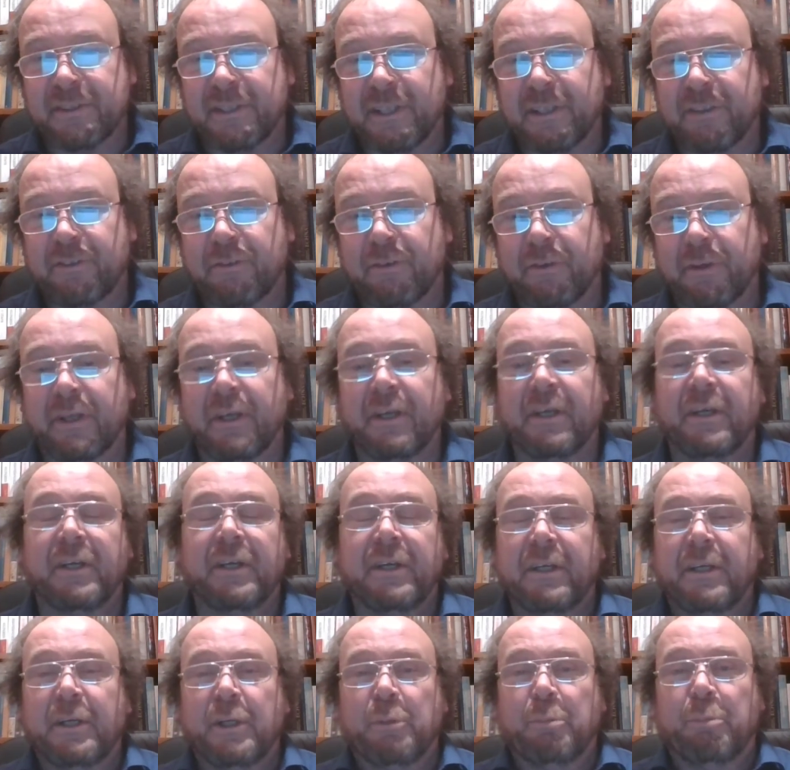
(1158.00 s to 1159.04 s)
naturally.
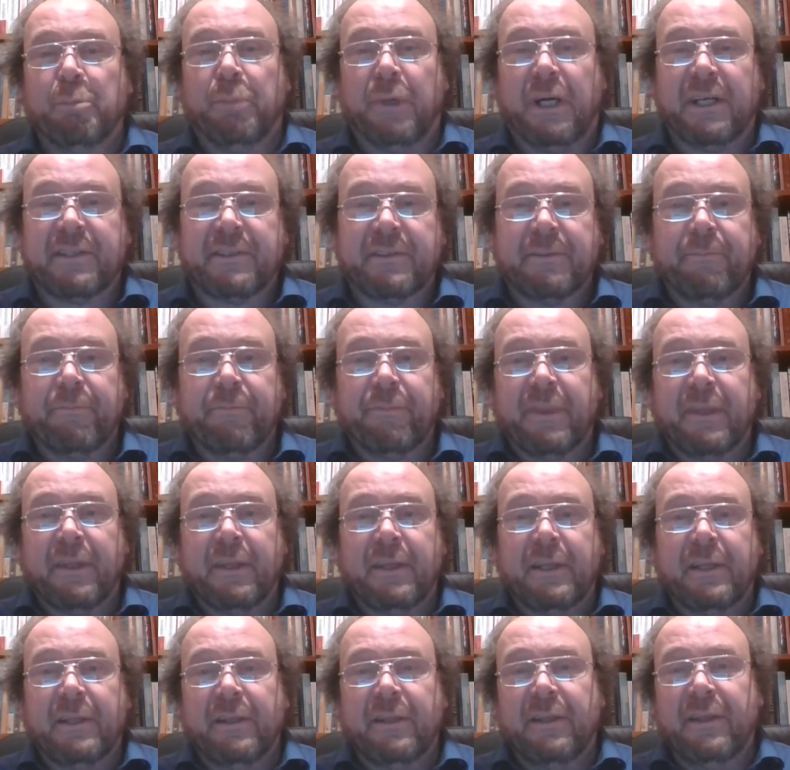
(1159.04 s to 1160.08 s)
But
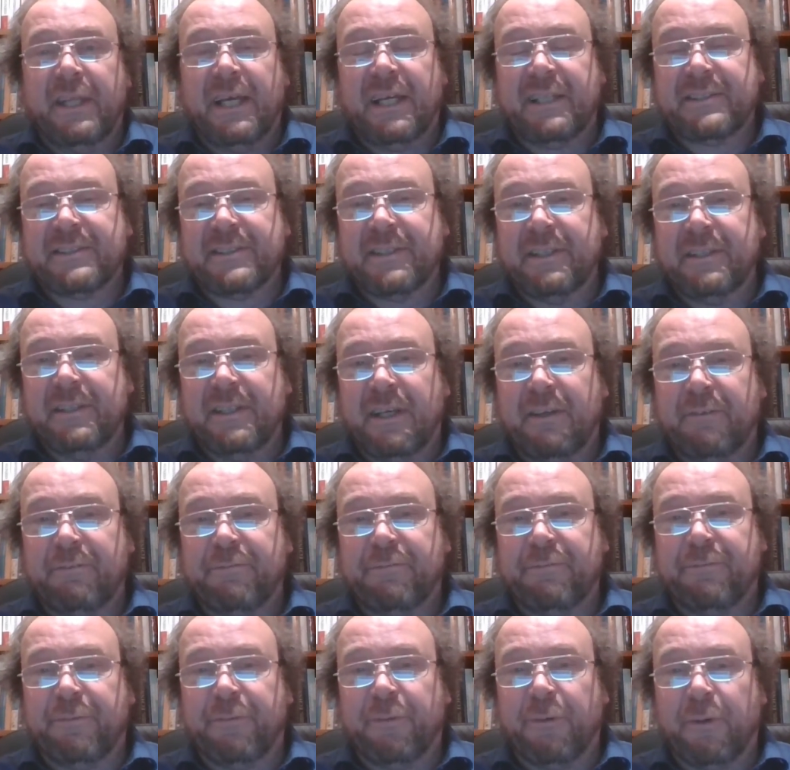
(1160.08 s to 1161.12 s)
that's enough
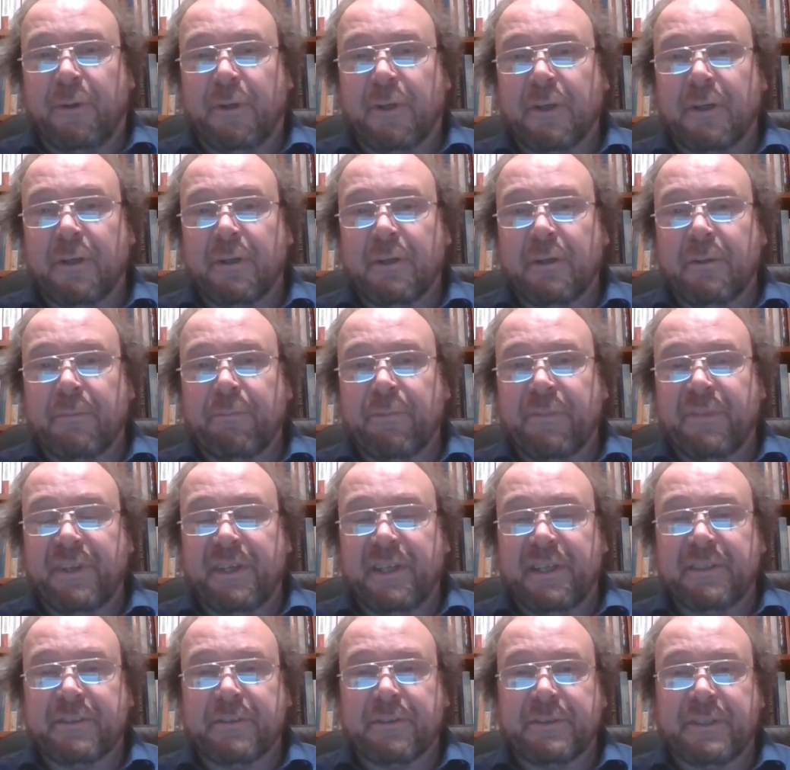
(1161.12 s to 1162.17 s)
for
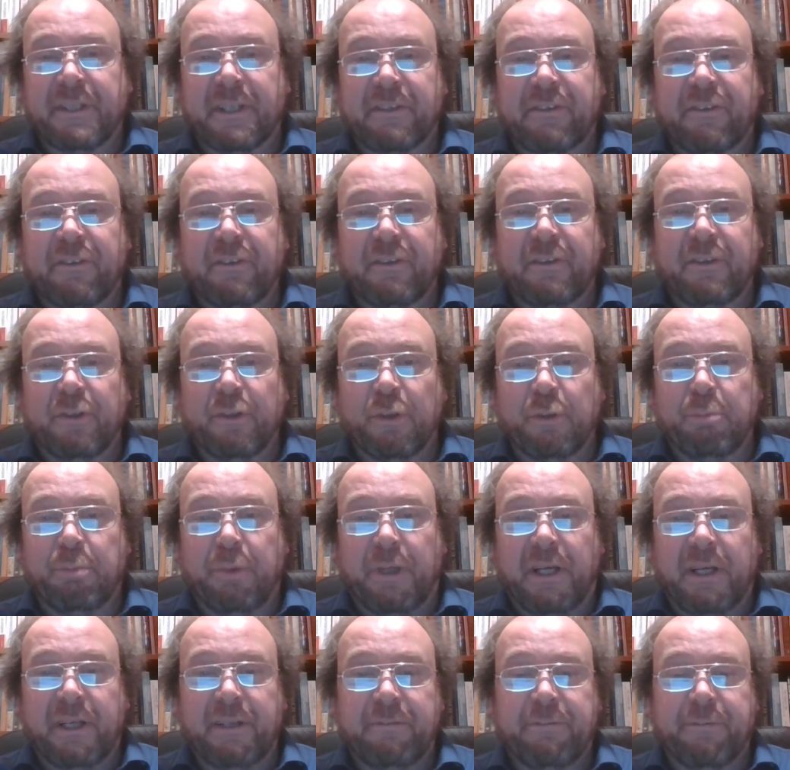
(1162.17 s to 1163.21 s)
the introduction.
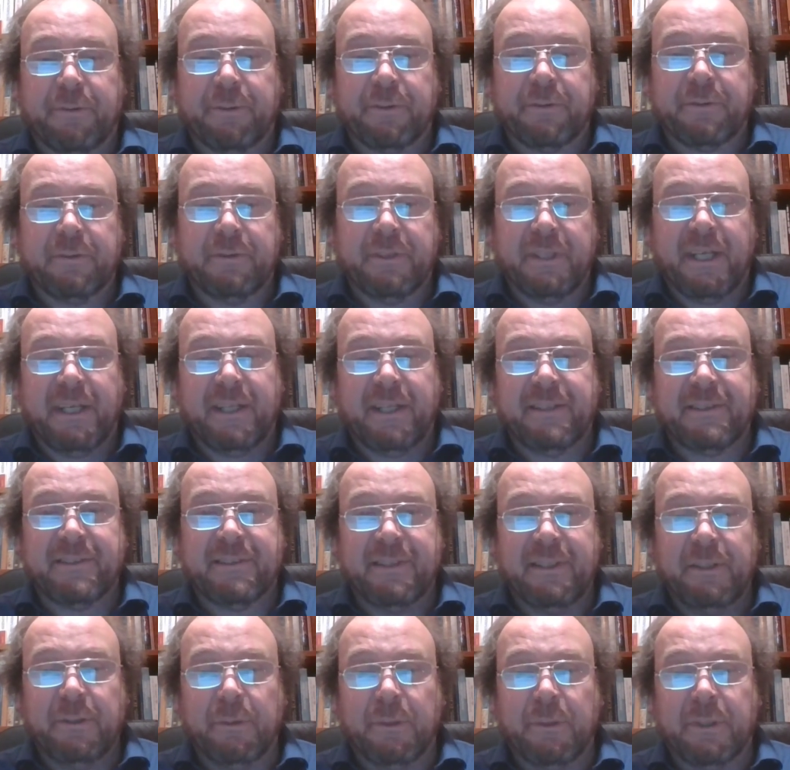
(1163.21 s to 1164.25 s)
Goodbye for today.
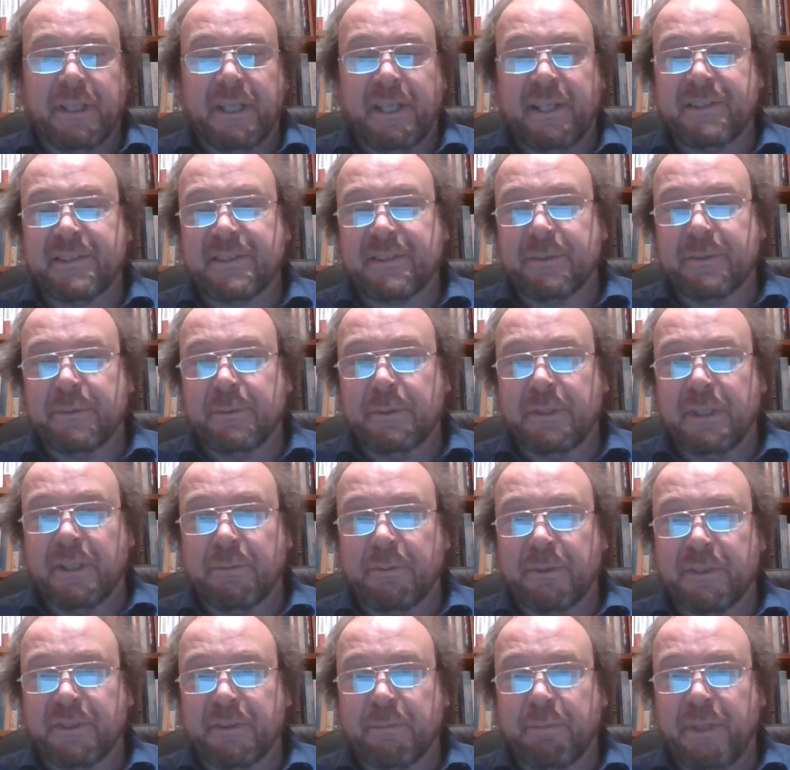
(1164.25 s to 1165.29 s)
See you again soon. It
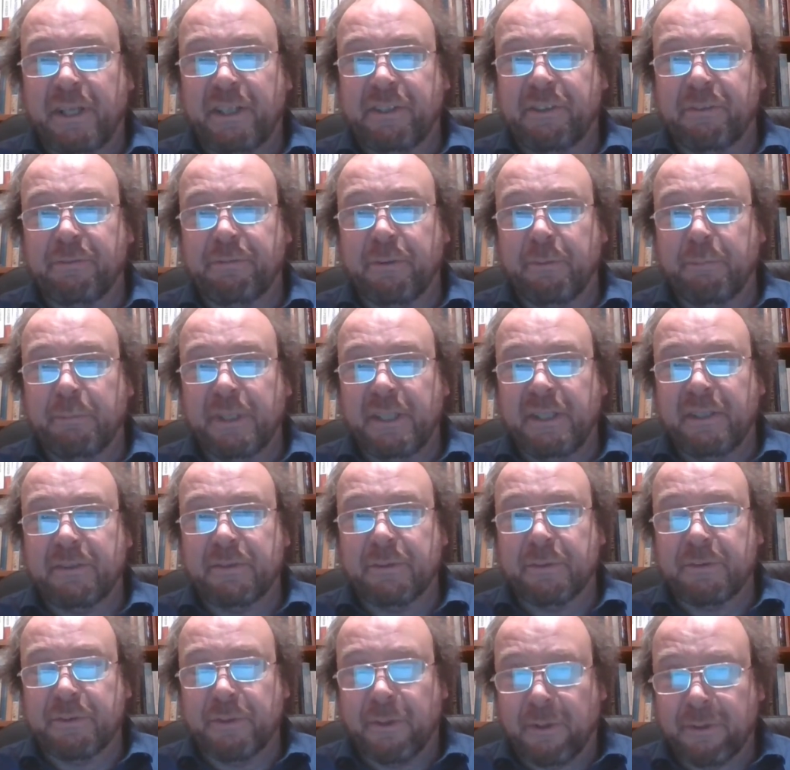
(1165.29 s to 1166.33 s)
was a pleasure for me
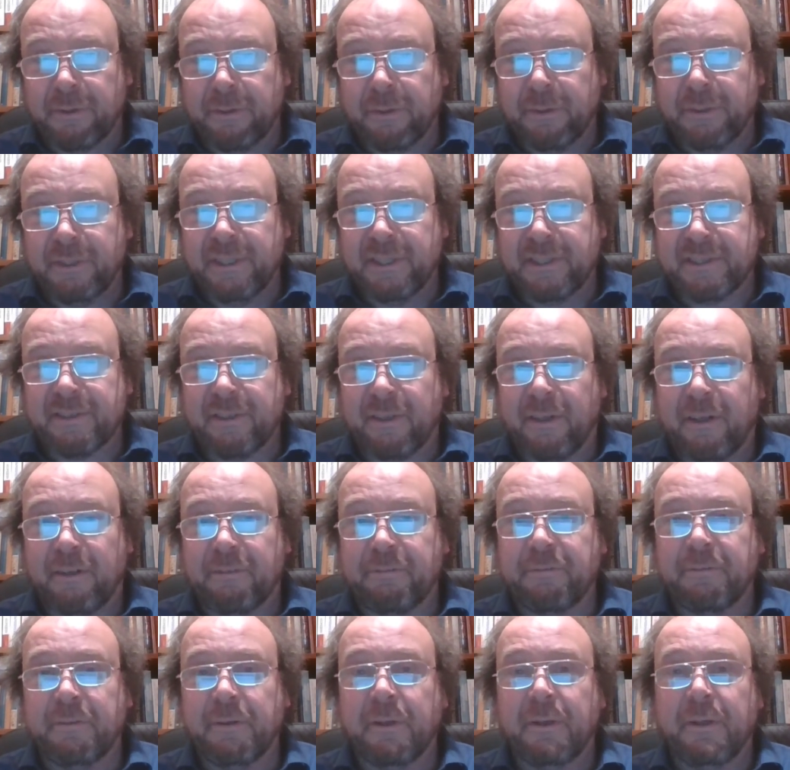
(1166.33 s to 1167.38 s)
to talk your ears
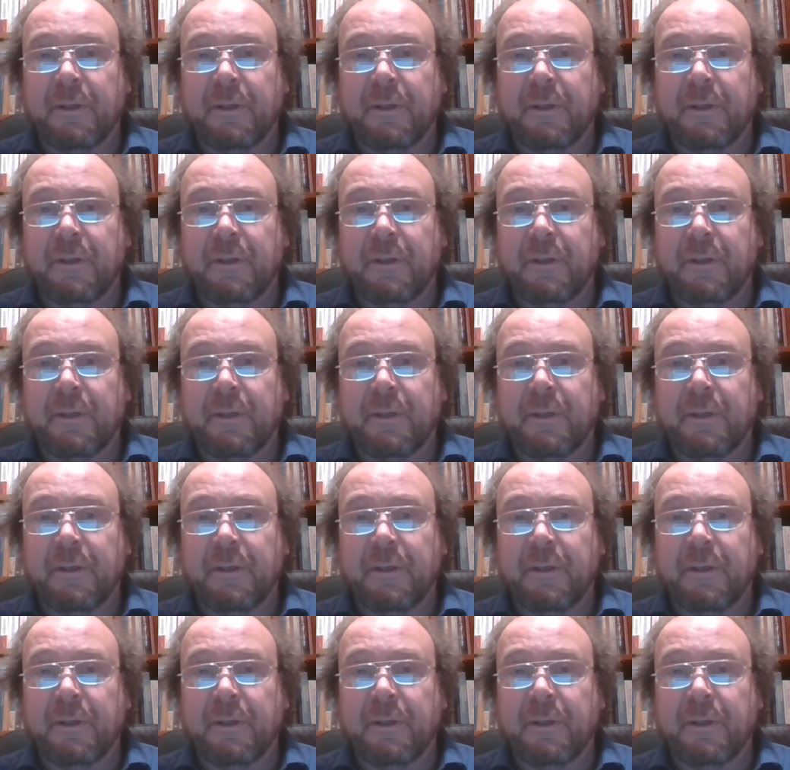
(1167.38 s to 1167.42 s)
off.